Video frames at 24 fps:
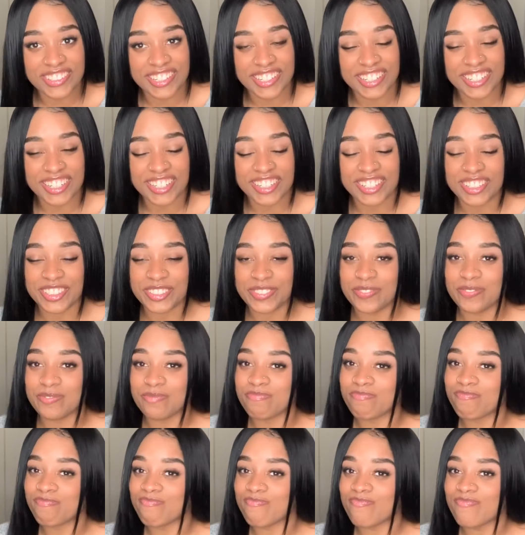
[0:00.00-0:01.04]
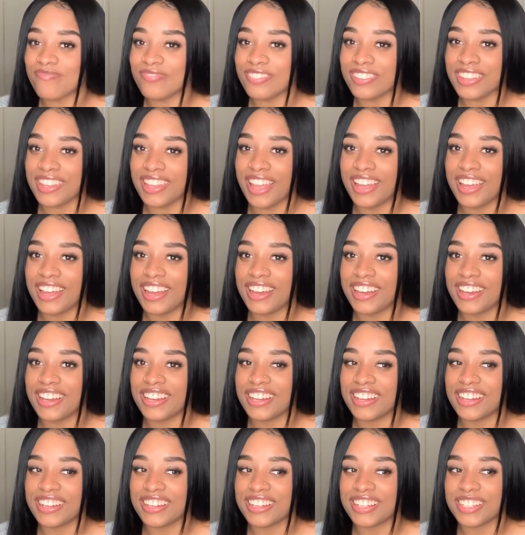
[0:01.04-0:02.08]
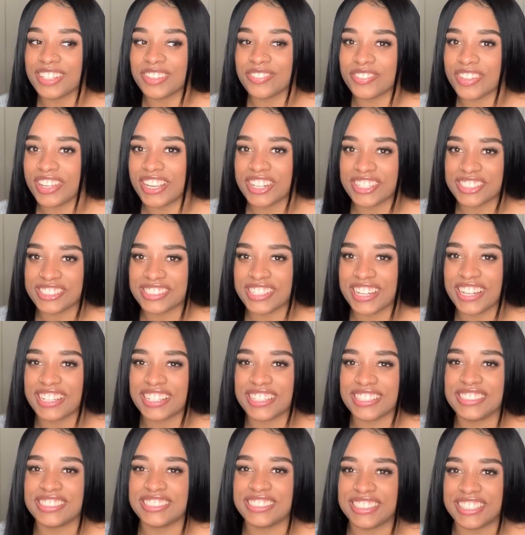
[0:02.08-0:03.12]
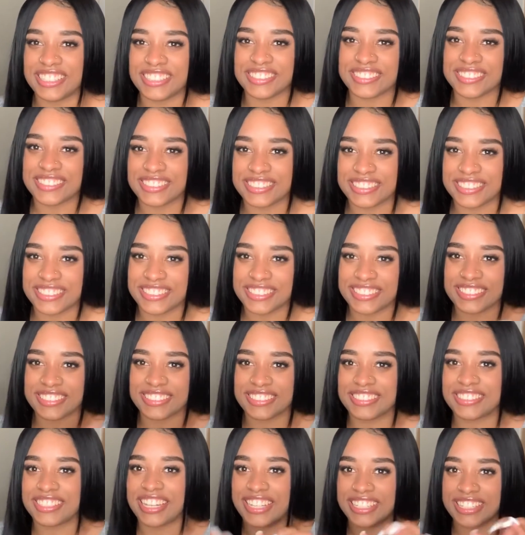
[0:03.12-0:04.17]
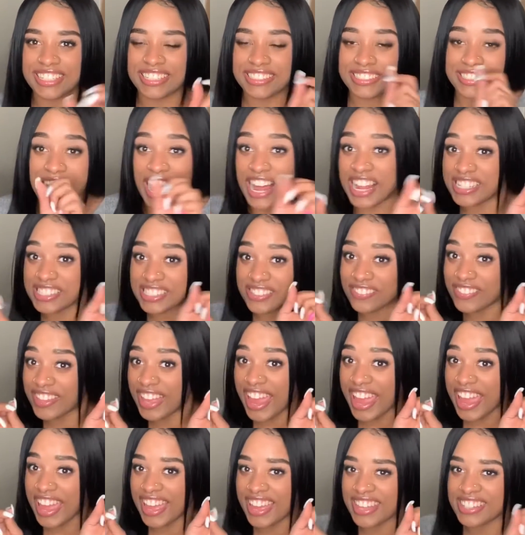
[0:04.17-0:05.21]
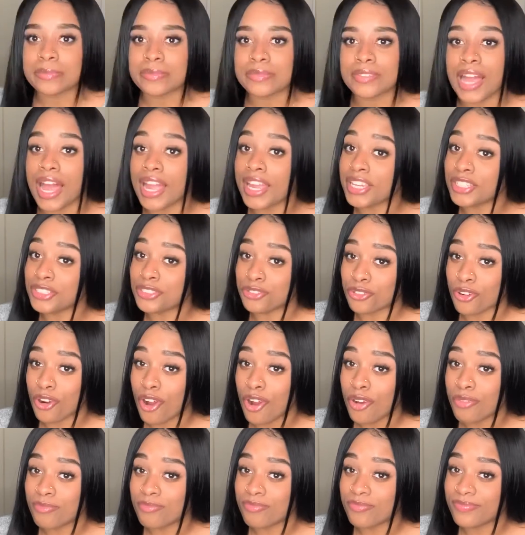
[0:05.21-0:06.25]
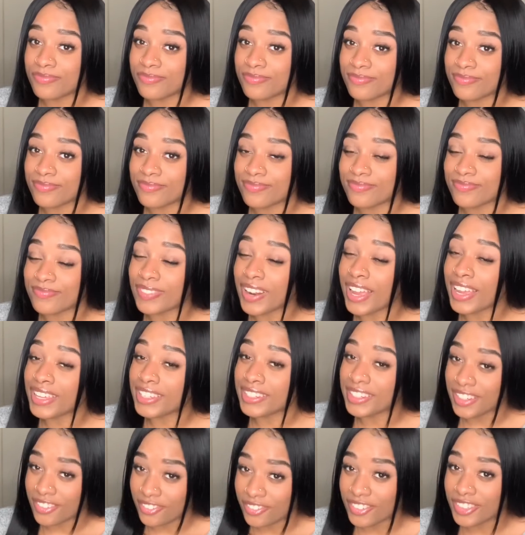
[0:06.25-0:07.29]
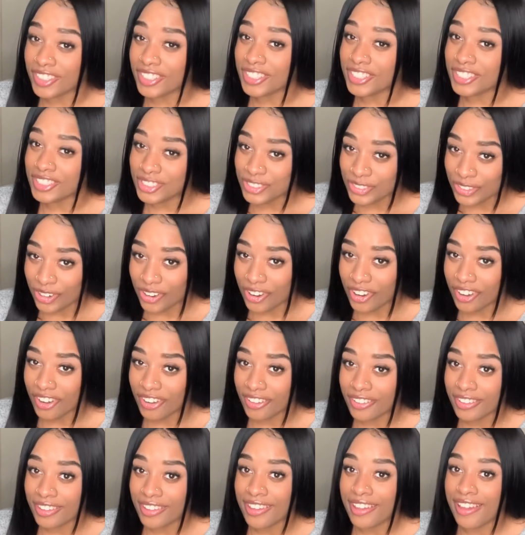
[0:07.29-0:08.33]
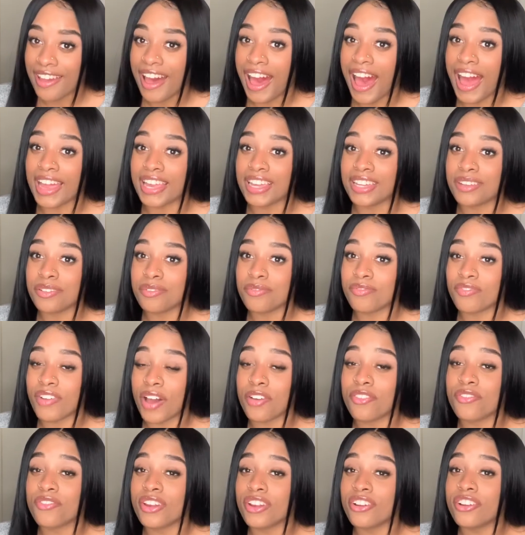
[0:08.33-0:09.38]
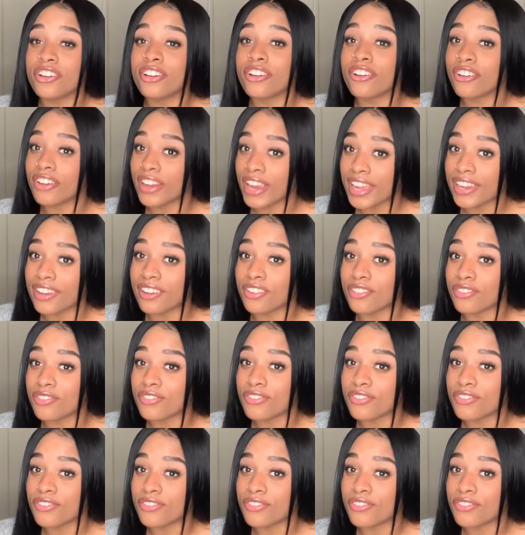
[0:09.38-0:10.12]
um, uh, hairstylist, you know, got the talents of the hand. I can draw. I can definitely draw. I can, I'm very creative.